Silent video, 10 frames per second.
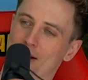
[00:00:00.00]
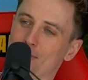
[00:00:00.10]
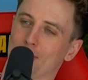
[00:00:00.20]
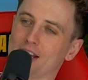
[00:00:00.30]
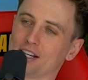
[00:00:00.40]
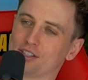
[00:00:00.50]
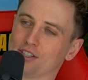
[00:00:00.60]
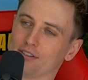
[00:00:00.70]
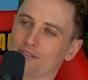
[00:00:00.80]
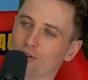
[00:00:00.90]

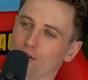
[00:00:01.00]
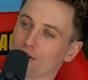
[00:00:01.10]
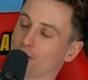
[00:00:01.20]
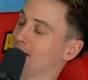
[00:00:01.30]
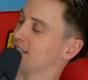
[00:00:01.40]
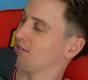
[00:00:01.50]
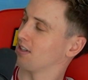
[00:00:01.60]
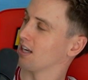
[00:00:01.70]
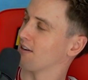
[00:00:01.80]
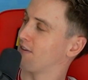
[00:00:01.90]
prediction for the rest of the
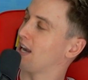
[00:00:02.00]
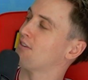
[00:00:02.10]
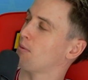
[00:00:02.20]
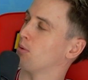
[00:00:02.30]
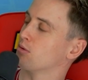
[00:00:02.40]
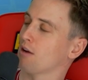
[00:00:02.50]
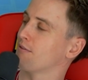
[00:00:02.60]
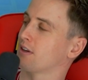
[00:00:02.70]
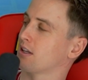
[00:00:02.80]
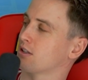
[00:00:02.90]
year for Liverpool. Don't
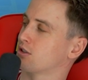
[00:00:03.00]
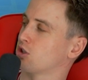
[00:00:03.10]
forget, there's